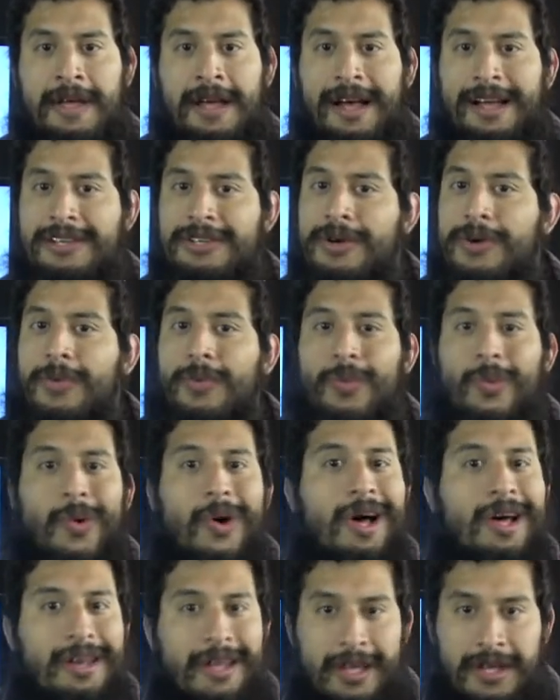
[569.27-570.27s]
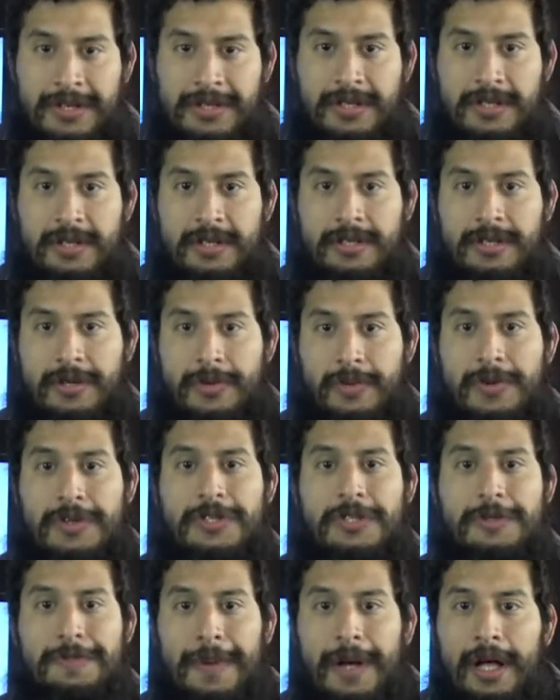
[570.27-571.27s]
I don't want us to
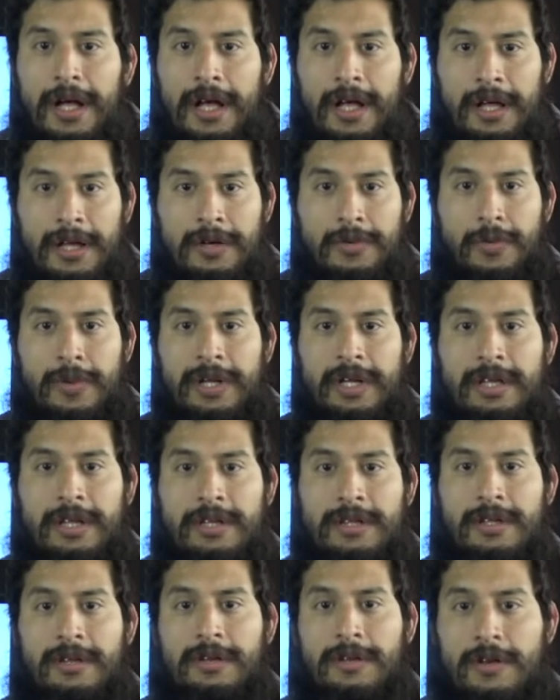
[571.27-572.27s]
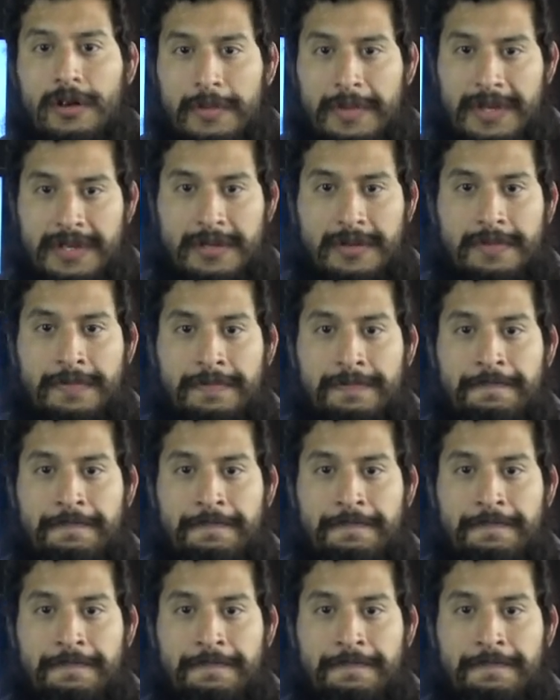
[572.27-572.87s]
respond with alarmism.